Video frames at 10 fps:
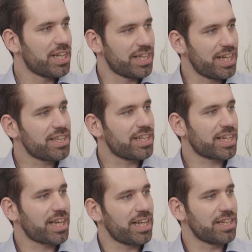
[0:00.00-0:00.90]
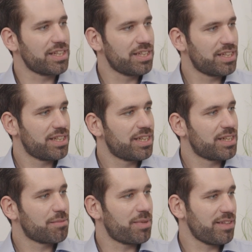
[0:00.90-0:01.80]
that they can
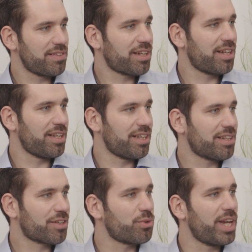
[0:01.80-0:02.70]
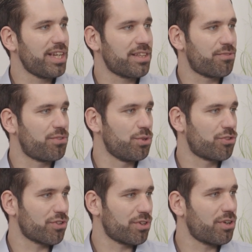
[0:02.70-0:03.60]
basically create the
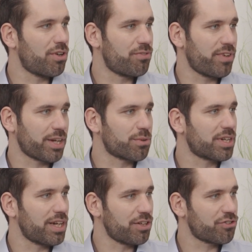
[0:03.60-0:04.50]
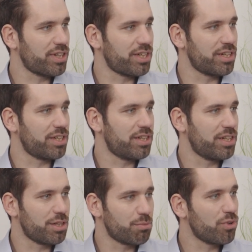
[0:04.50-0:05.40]
future of agriculture in a,
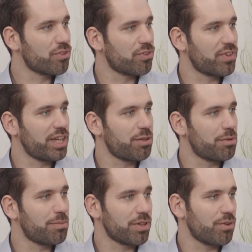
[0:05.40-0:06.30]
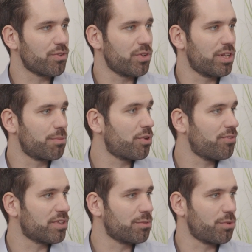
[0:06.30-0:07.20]
in a more sustainable but also in a
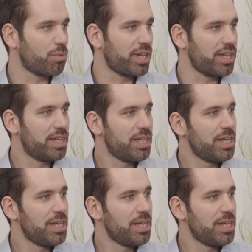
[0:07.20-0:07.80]
profitable way.